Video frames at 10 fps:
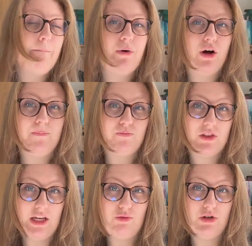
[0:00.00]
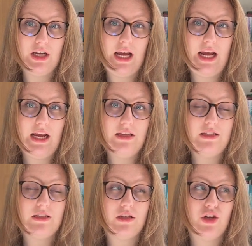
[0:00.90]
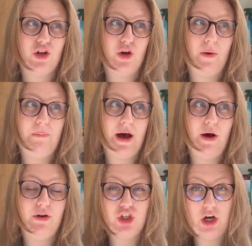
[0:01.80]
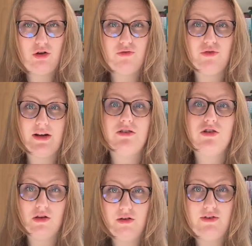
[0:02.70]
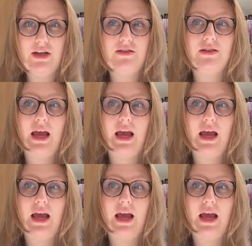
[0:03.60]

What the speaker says: But this one is about childhood friends to lovers.